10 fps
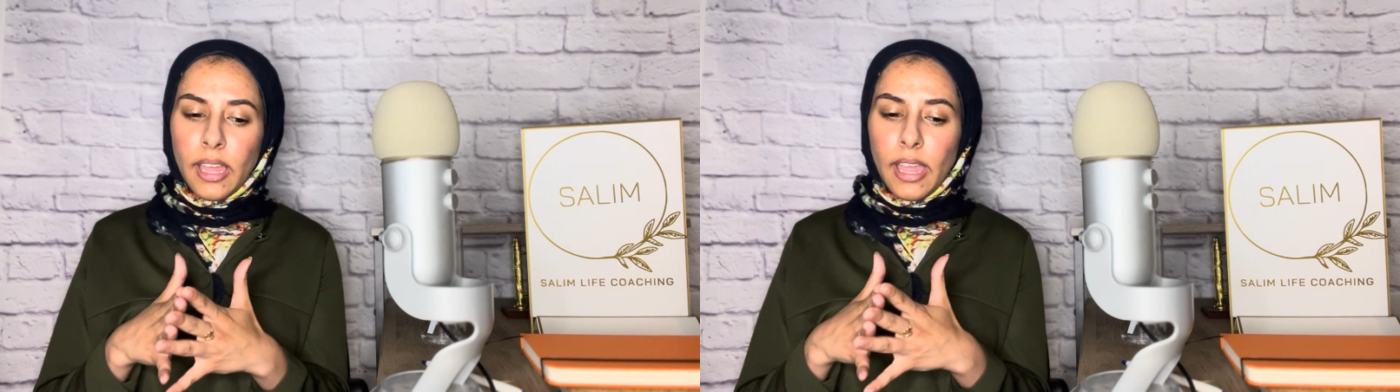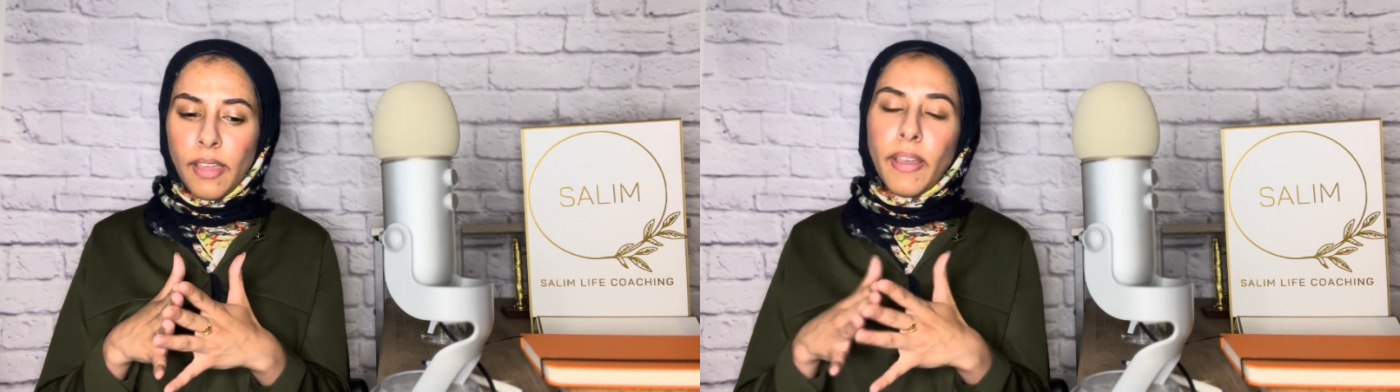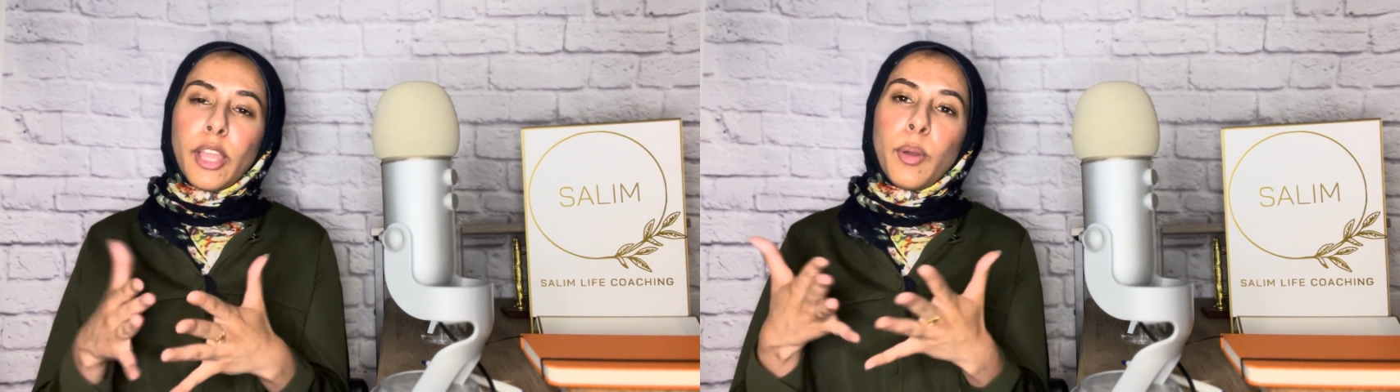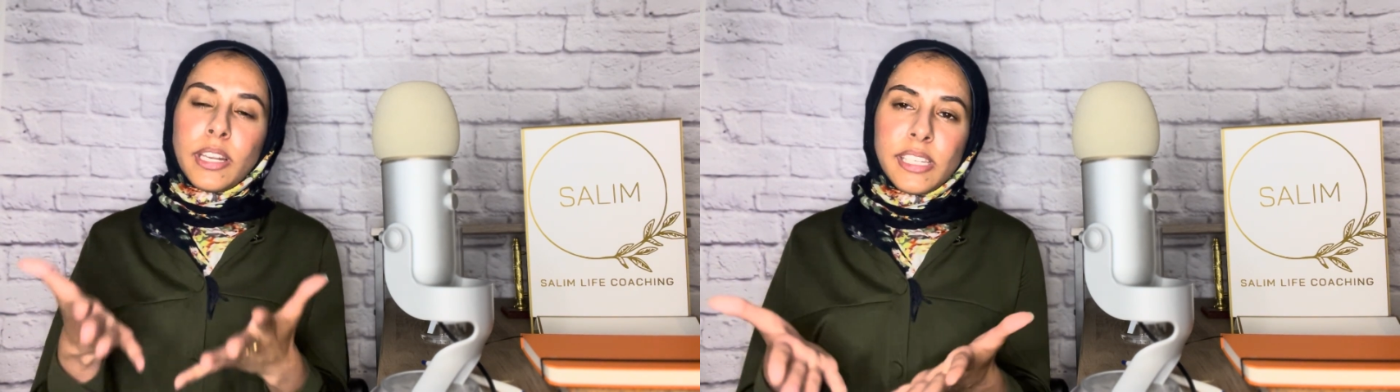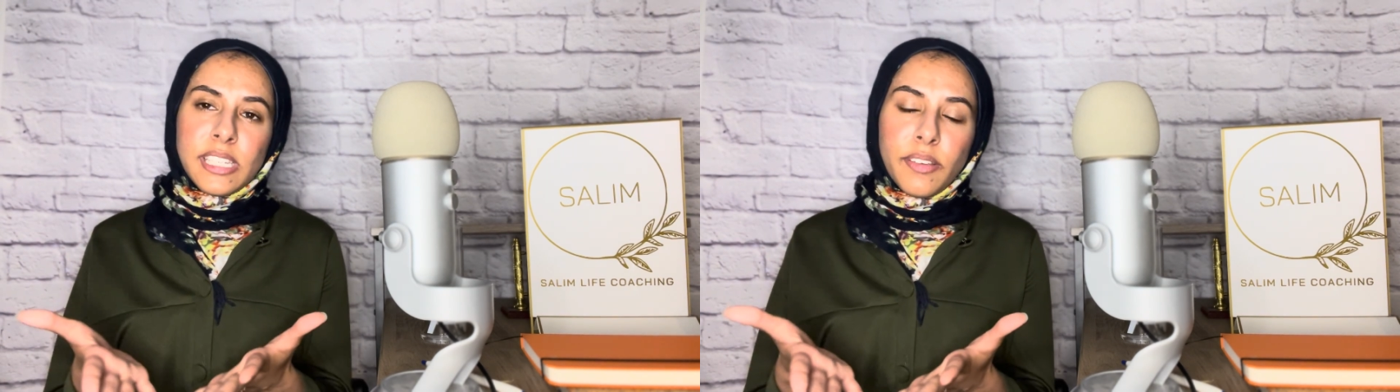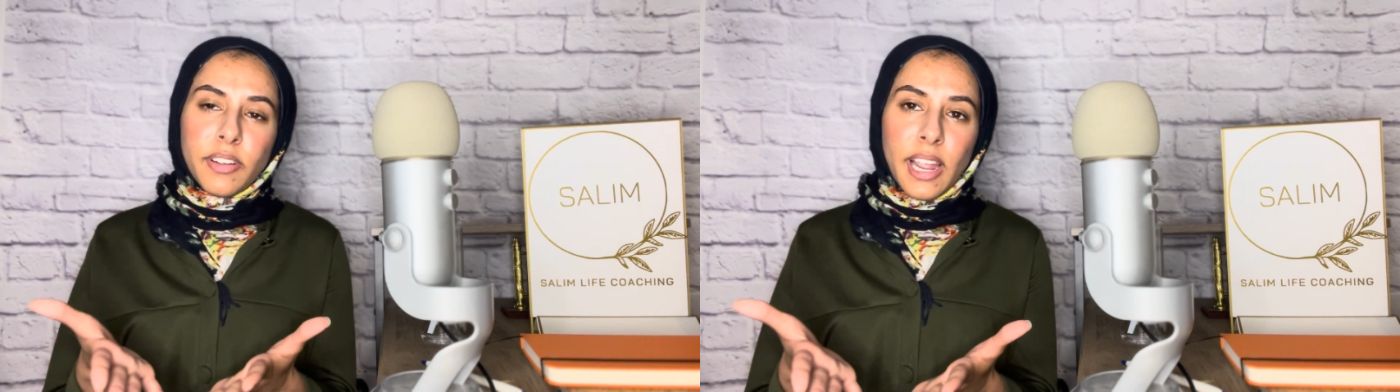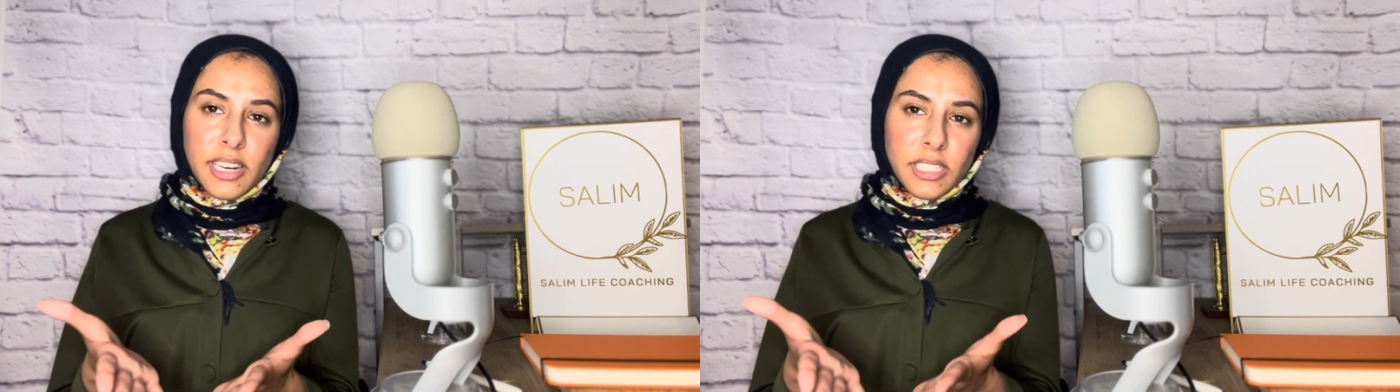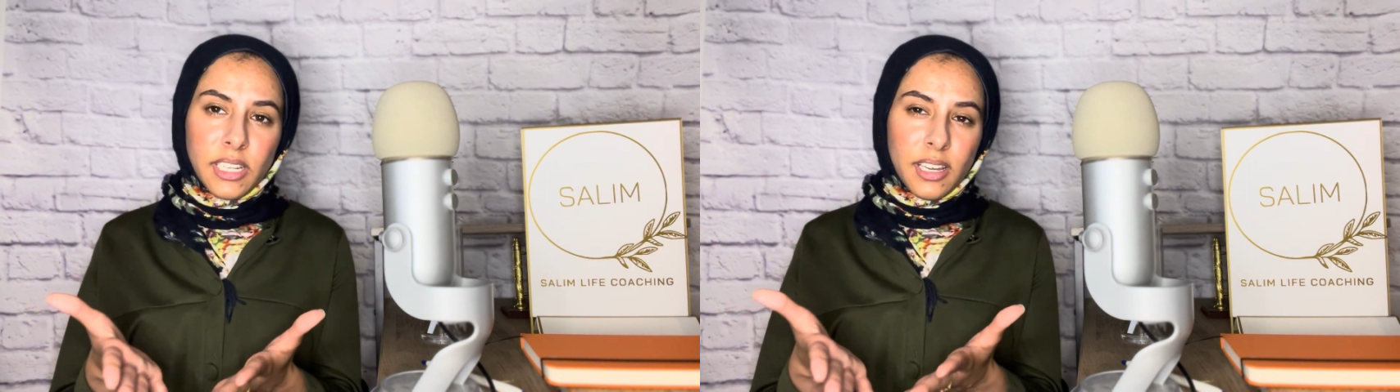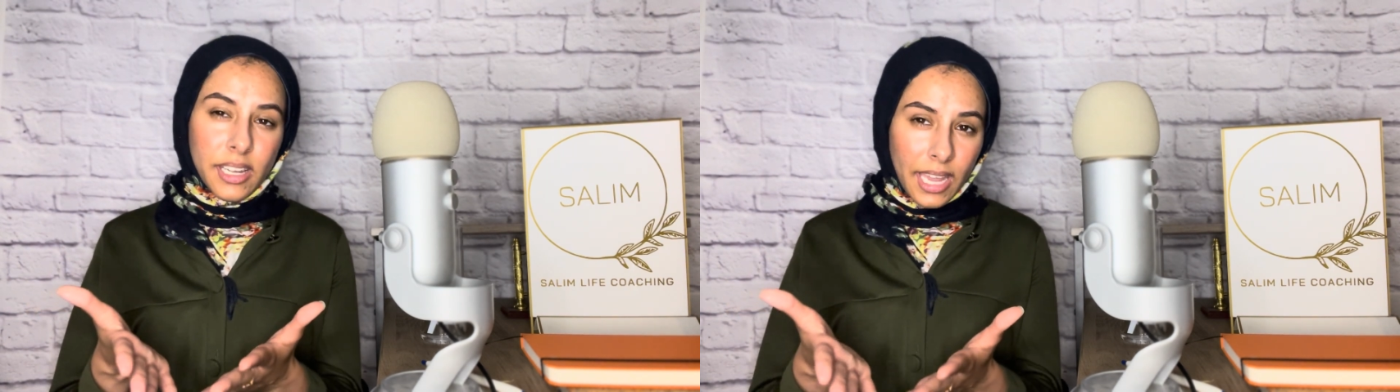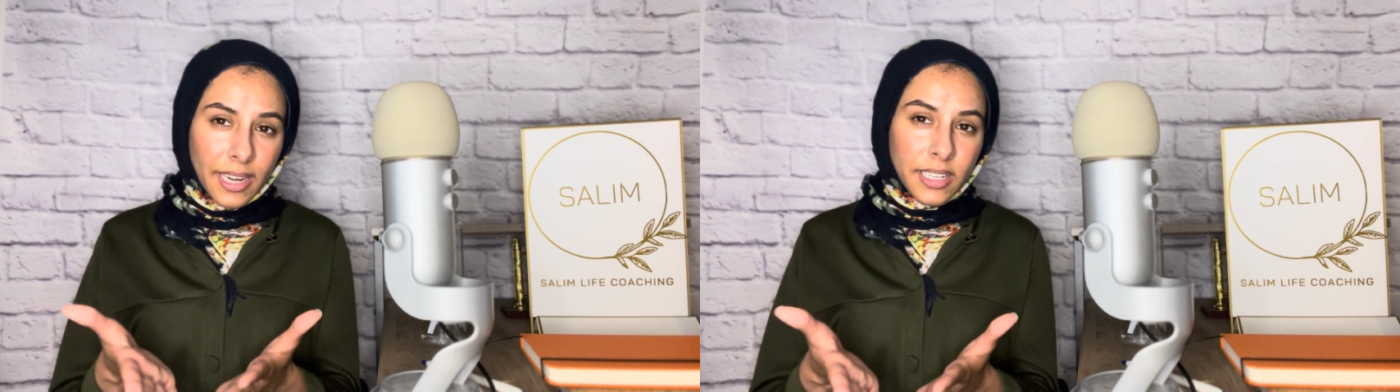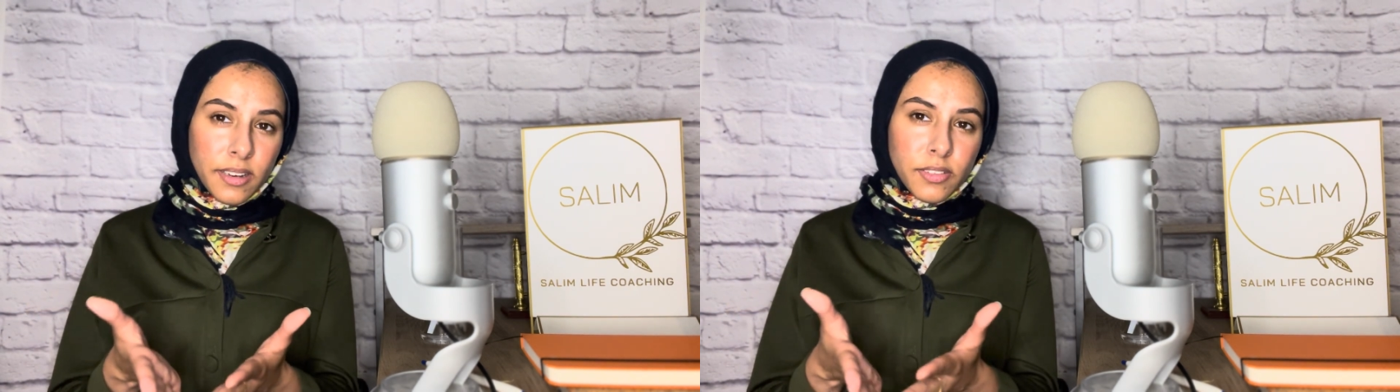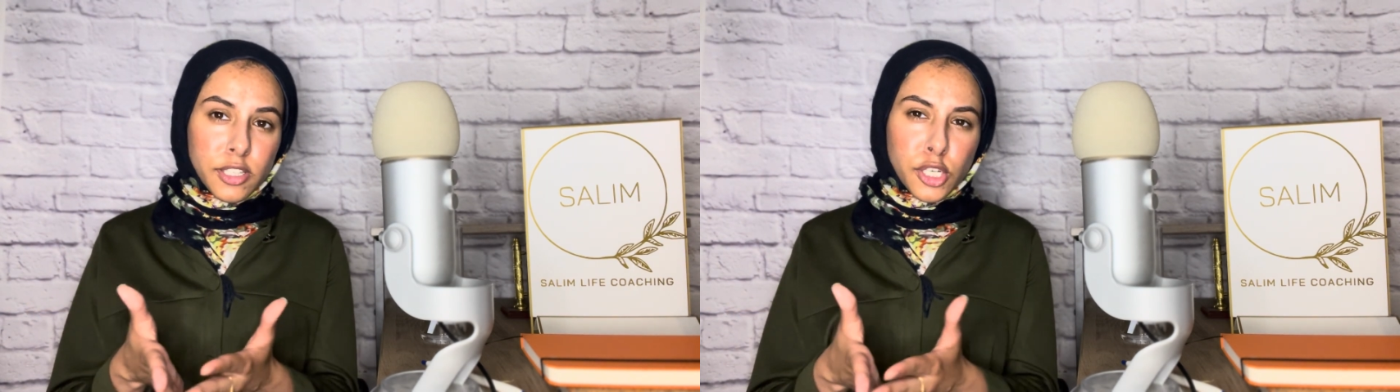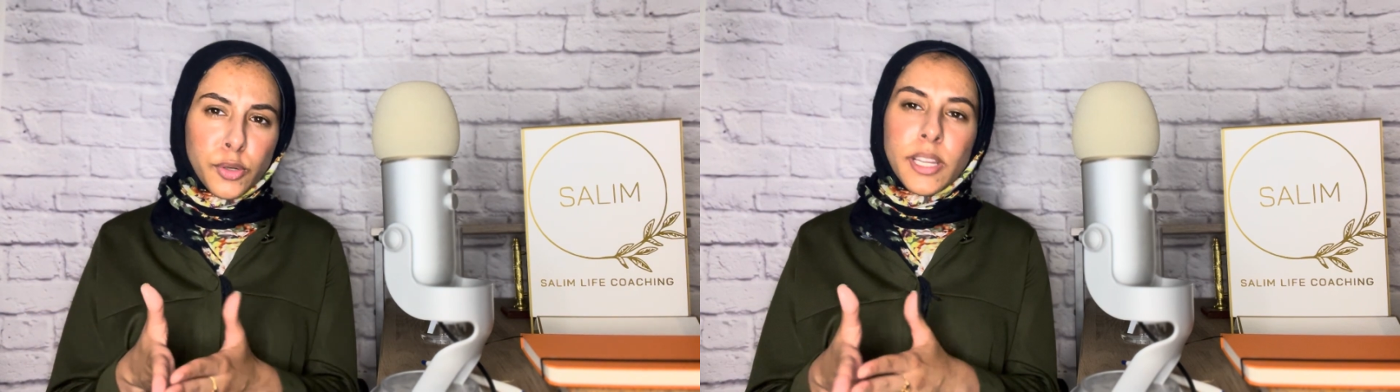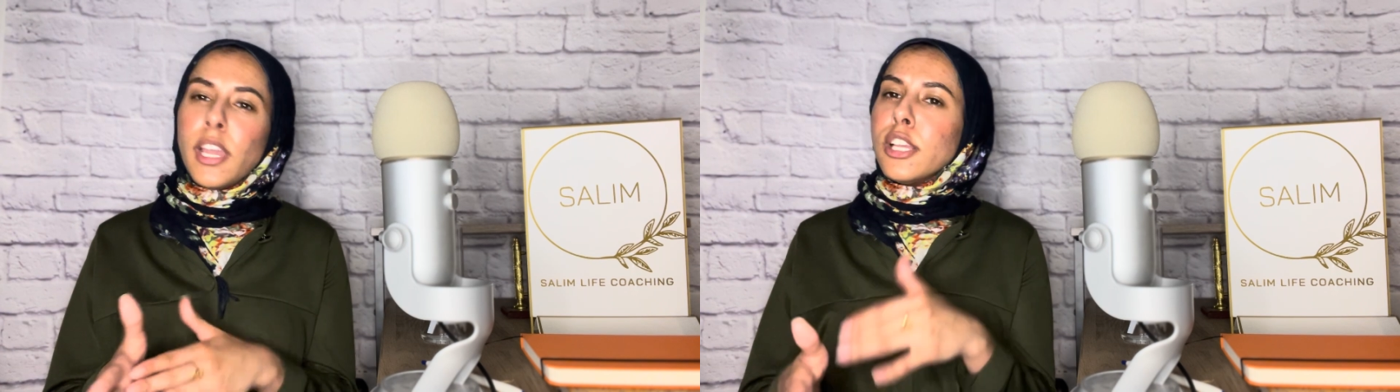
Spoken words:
evaluated to see if they're actually a candidate for surgery.